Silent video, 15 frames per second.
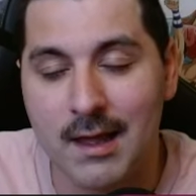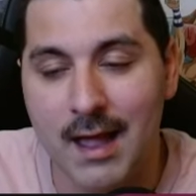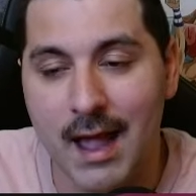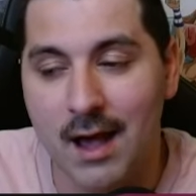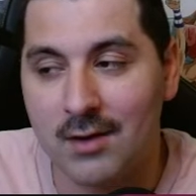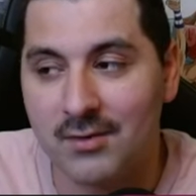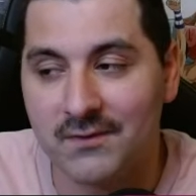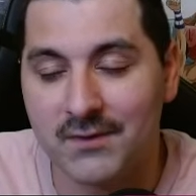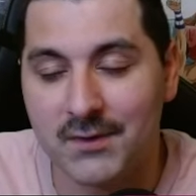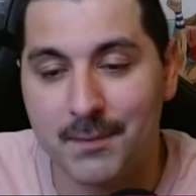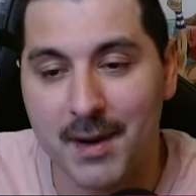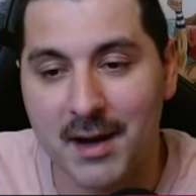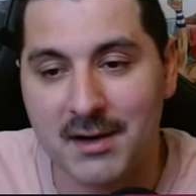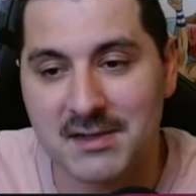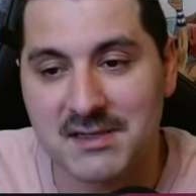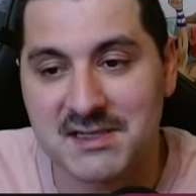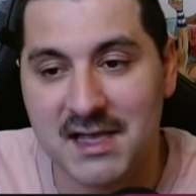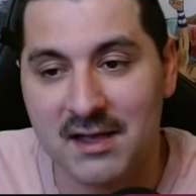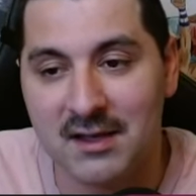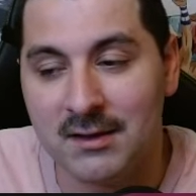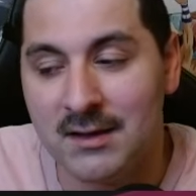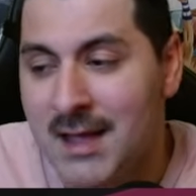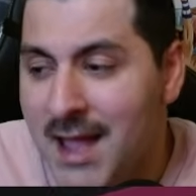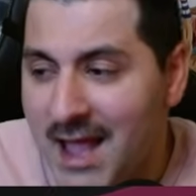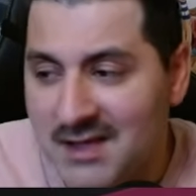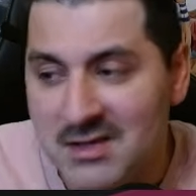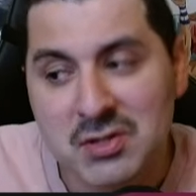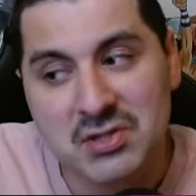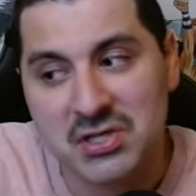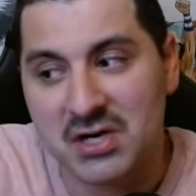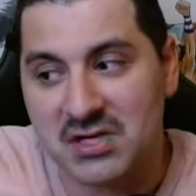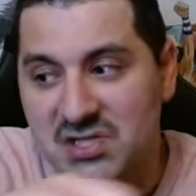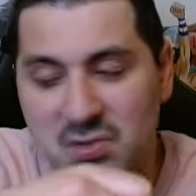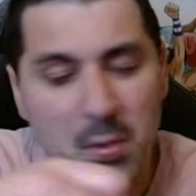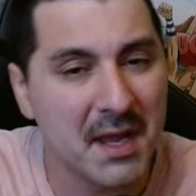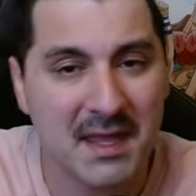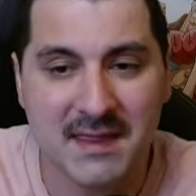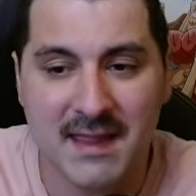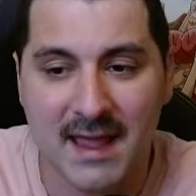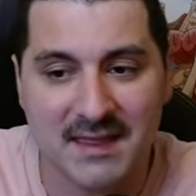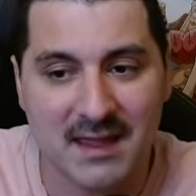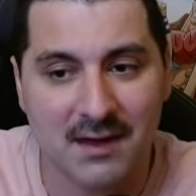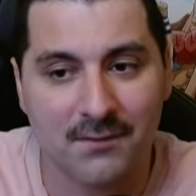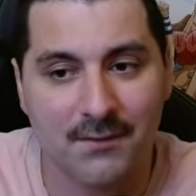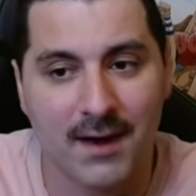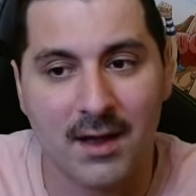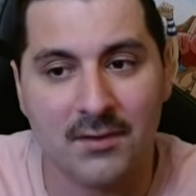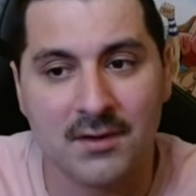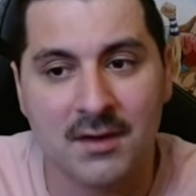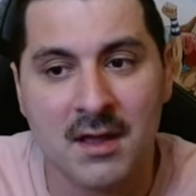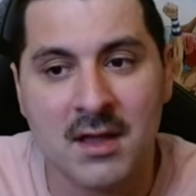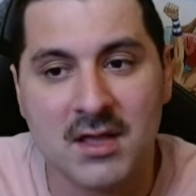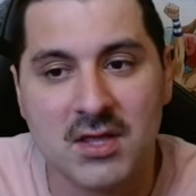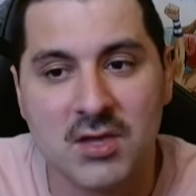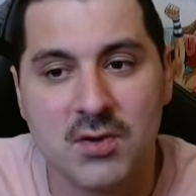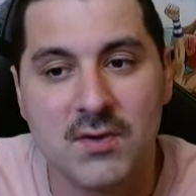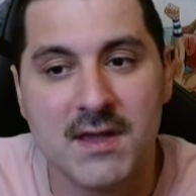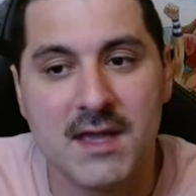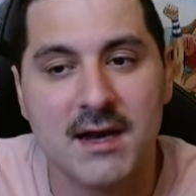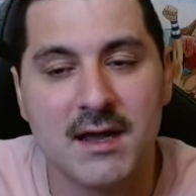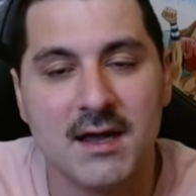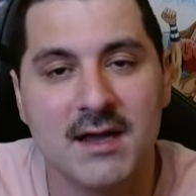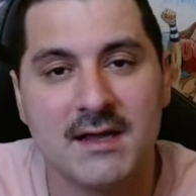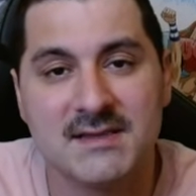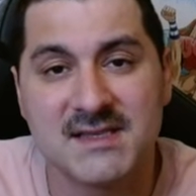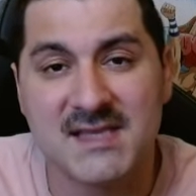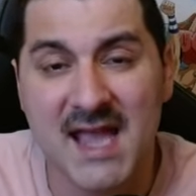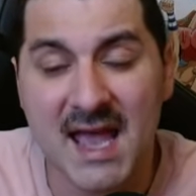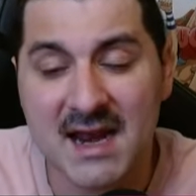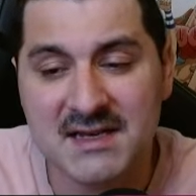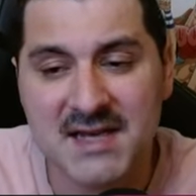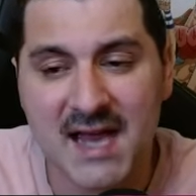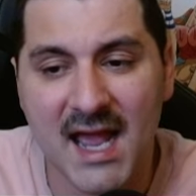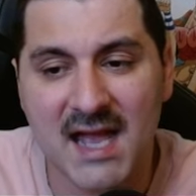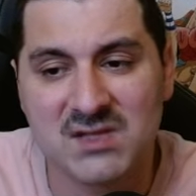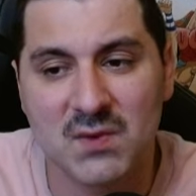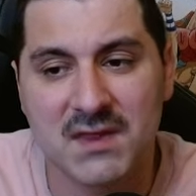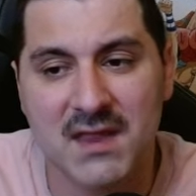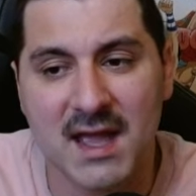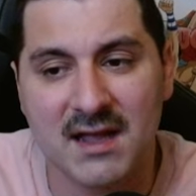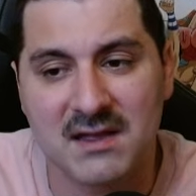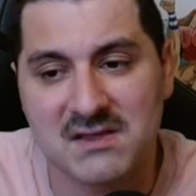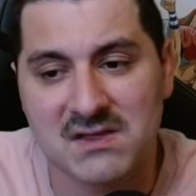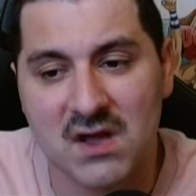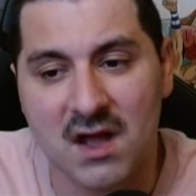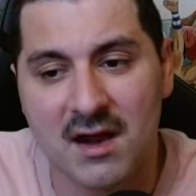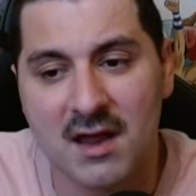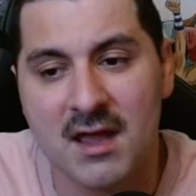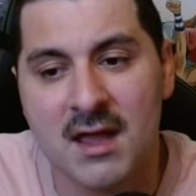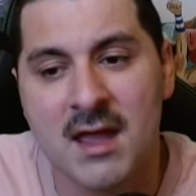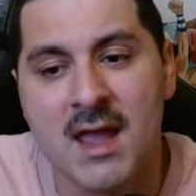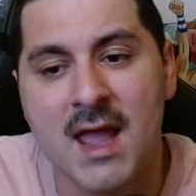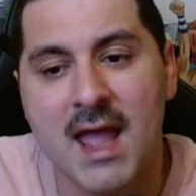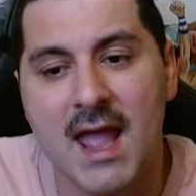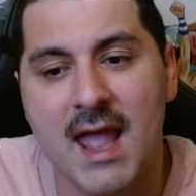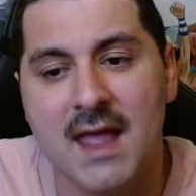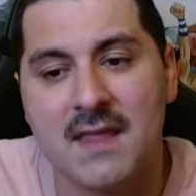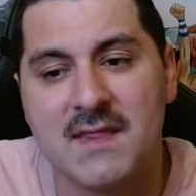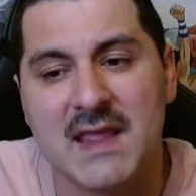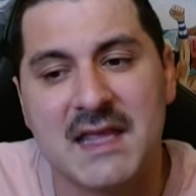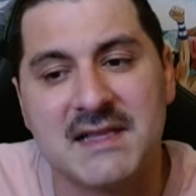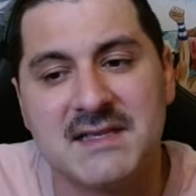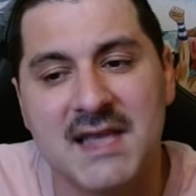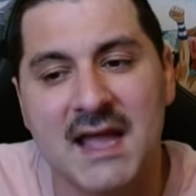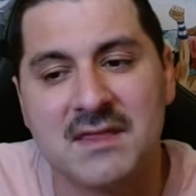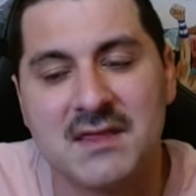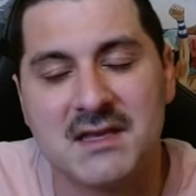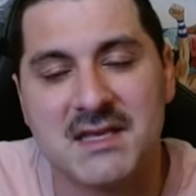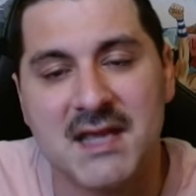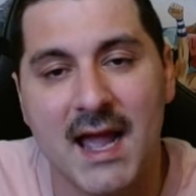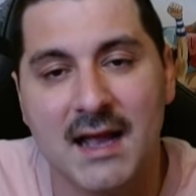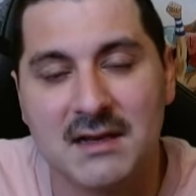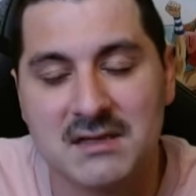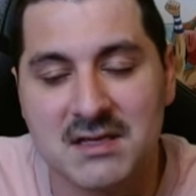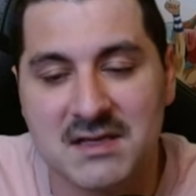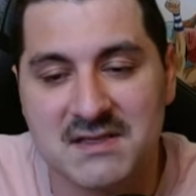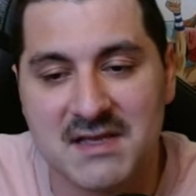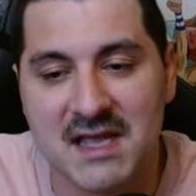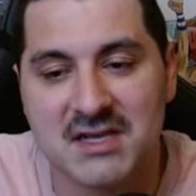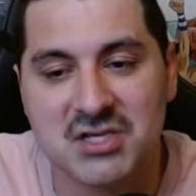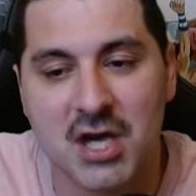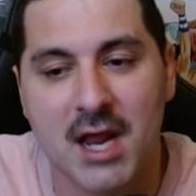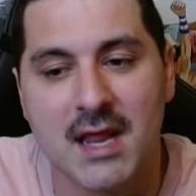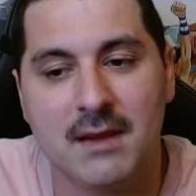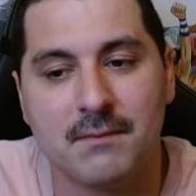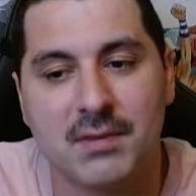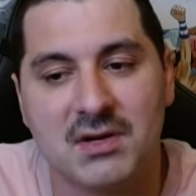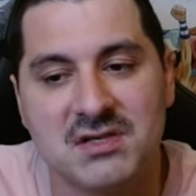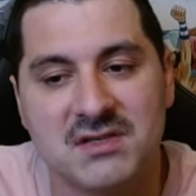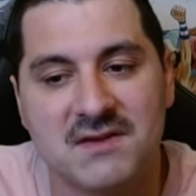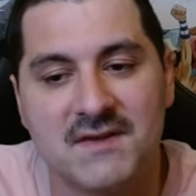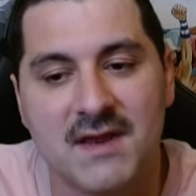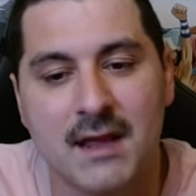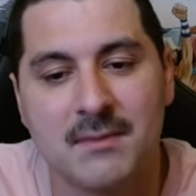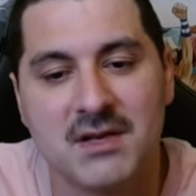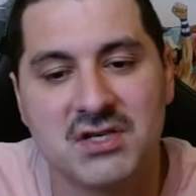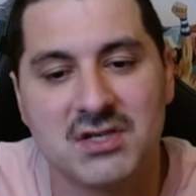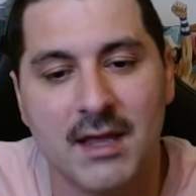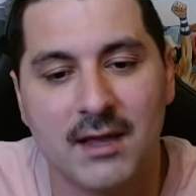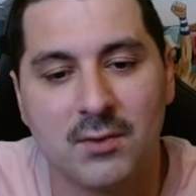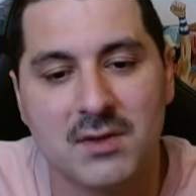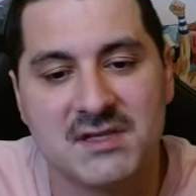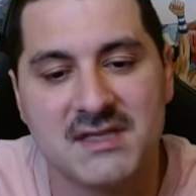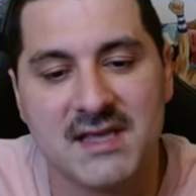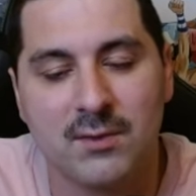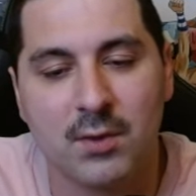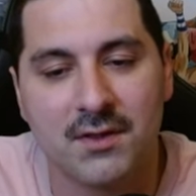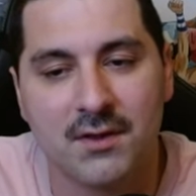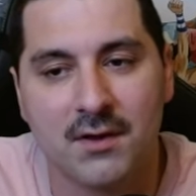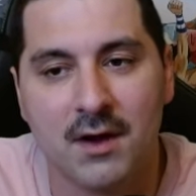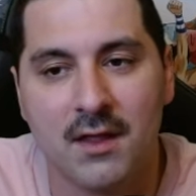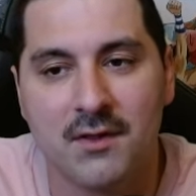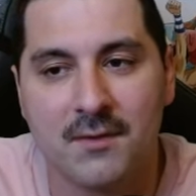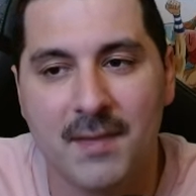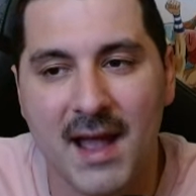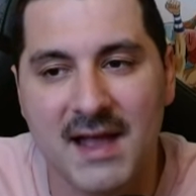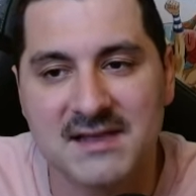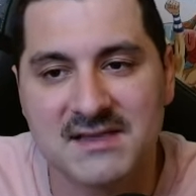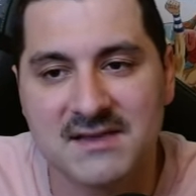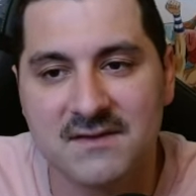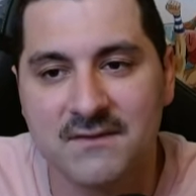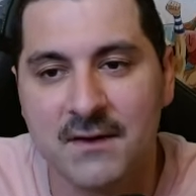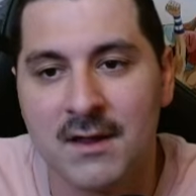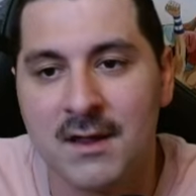out of your Paracel and you start swinging that thing around. You get 10 attacks with that katana, and the 10th attack does a giant burst of damage like we said with her other passive.